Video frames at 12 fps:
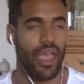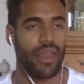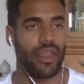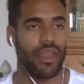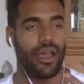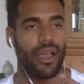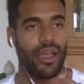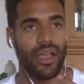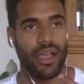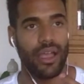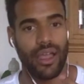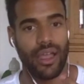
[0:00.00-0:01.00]
and
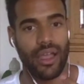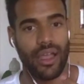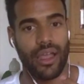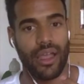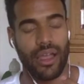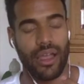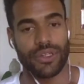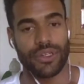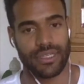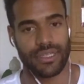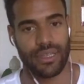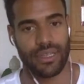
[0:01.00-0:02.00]

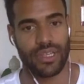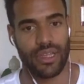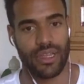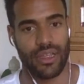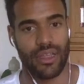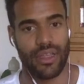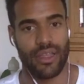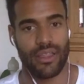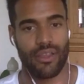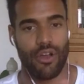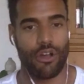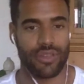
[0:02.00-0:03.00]
which is touching it.
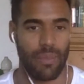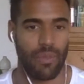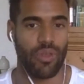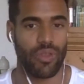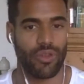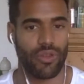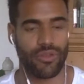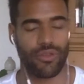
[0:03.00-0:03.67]
So alternate between those two